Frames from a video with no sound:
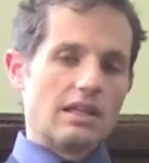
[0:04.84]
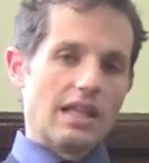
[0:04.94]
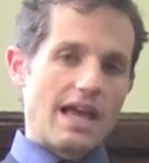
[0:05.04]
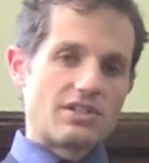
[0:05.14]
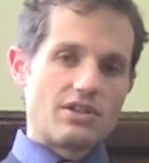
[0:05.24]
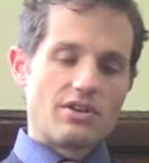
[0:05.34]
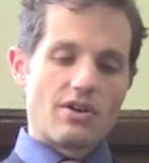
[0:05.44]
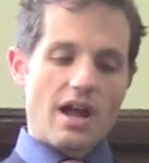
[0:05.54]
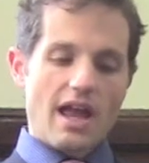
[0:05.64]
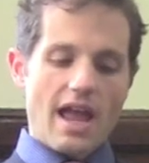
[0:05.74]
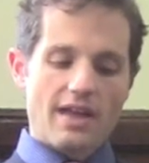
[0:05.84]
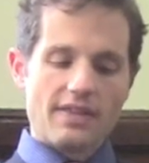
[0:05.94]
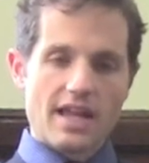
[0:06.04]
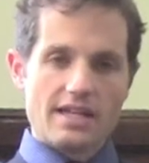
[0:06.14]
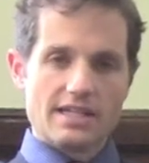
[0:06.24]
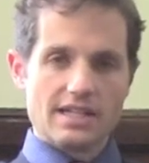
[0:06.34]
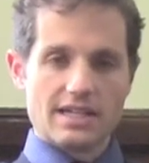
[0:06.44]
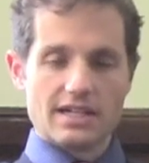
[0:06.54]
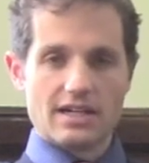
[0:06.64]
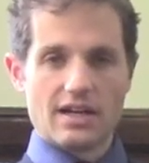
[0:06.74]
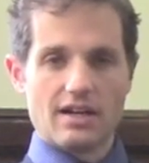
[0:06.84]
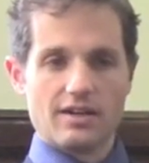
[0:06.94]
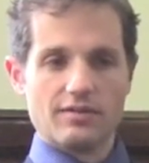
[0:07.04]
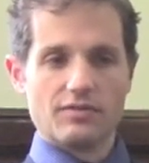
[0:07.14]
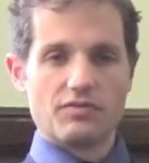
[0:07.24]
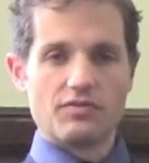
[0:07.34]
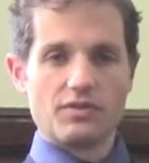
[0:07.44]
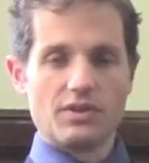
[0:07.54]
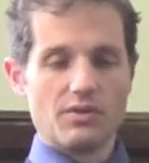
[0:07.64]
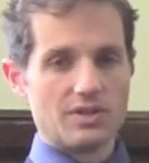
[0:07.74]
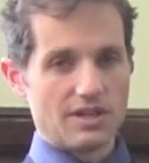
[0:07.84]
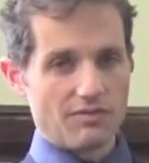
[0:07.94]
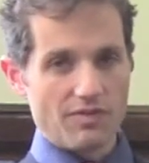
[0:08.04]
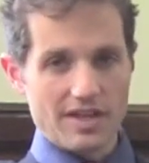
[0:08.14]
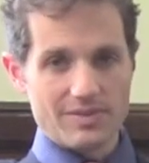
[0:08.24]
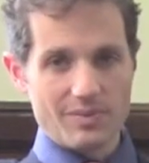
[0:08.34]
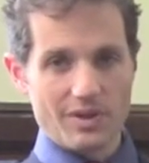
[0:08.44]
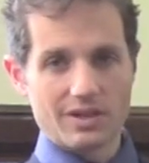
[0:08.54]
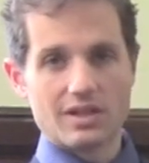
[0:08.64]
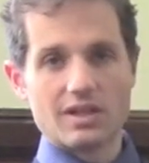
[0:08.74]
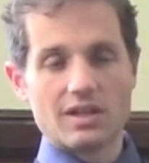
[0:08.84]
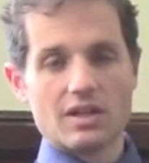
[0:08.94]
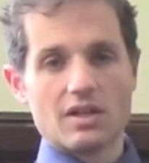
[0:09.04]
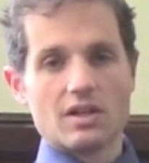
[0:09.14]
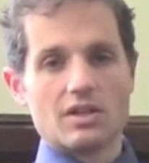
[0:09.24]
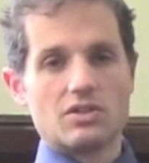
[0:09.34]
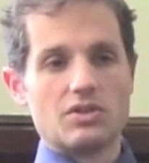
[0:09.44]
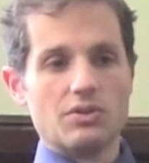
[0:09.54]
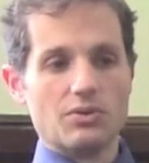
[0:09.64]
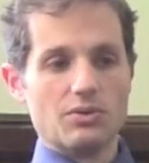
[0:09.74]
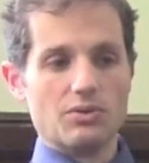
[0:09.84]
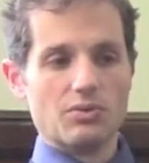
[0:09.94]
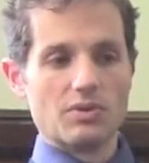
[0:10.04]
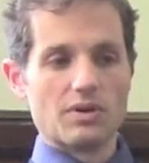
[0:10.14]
last year I had the idea of using Facebook to,